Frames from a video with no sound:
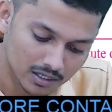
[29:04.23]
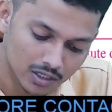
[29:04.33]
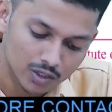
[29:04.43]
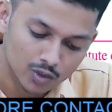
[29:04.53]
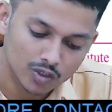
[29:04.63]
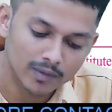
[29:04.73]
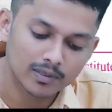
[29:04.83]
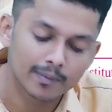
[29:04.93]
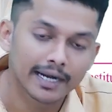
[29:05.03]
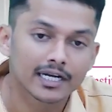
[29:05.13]
to keep the
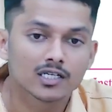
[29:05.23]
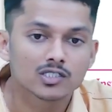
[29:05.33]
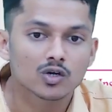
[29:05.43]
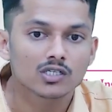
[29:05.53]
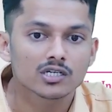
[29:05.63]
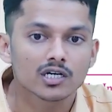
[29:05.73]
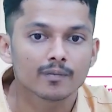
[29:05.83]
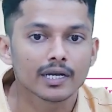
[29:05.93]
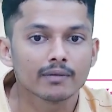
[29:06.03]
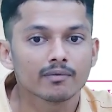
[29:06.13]
maintenance cost at a
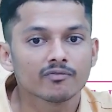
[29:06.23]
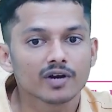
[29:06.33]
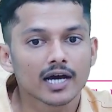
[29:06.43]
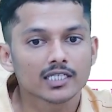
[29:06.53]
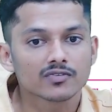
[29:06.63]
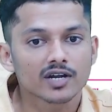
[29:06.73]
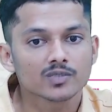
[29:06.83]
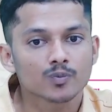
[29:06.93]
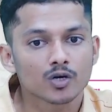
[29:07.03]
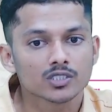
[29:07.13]
minimum as far as
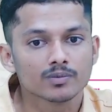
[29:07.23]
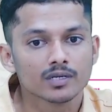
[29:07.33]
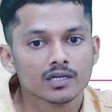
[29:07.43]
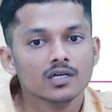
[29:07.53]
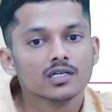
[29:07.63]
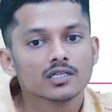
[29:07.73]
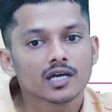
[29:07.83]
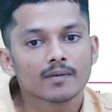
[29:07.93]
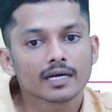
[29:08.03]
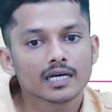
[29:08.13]
possible,
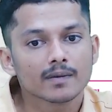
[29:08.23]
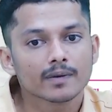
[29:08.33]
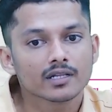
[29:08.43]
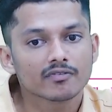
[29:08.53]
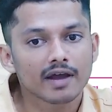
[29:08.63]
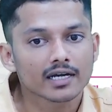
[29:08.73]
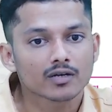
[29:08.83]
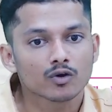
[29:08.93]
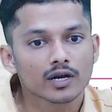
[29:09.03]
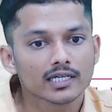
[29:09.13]
thereby keeping the factory
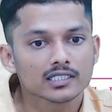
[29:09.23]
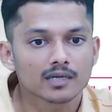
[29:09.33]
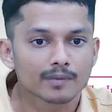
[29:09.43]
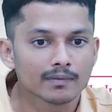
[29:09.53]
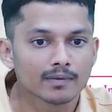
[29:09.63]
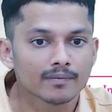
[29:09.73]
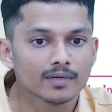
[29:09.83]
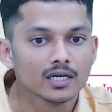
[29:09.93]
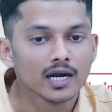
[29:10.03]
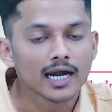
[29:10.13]
overheads at minimum,
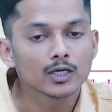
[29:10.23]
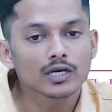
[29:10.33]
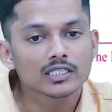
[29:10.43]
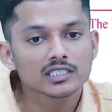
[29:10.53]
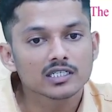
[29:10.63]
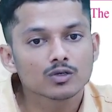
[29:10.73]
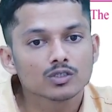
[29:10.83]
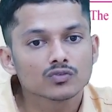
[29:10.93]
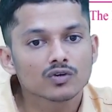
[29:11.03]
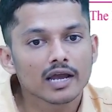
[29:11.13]
and to extend the
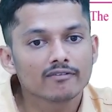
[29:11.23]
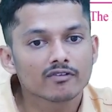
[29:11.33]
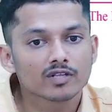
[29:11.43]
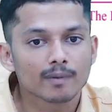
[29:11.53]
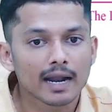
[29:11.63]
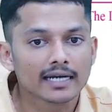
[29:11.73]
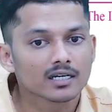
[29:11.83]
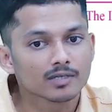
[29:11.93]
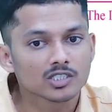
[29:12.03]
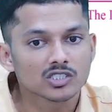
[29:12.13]
useful life of the plant
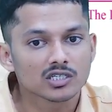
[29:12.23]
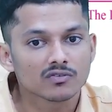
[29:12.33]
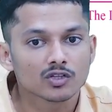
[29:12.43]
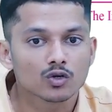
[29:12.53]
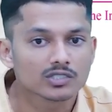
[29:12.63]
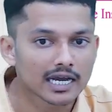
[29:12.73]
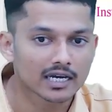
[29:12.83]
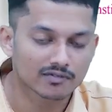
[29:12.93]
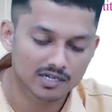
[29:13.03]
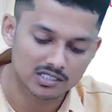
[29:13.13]
and machinery without
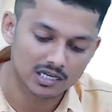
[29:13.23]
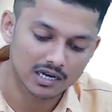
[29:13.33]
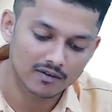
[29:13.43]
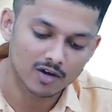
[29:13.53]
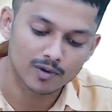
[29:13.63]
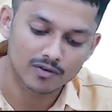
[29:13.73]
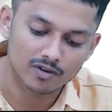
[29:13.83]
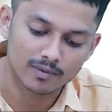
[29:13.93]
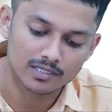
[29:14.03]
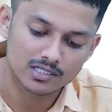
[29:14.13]
sacrificing the level of
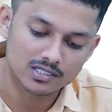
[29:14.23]
performance.